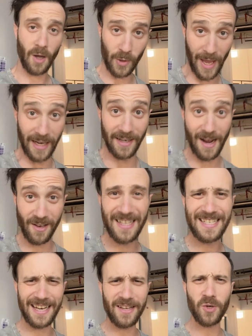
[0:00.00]
Okay, and now
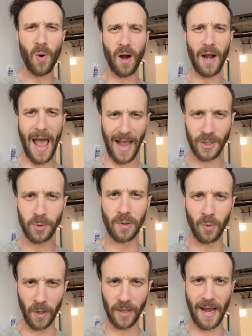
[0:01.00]
let's get into our actual
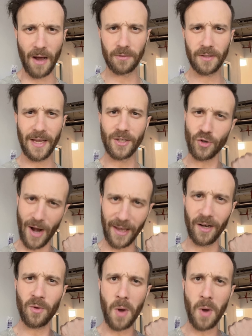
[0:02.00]
workout and track it on the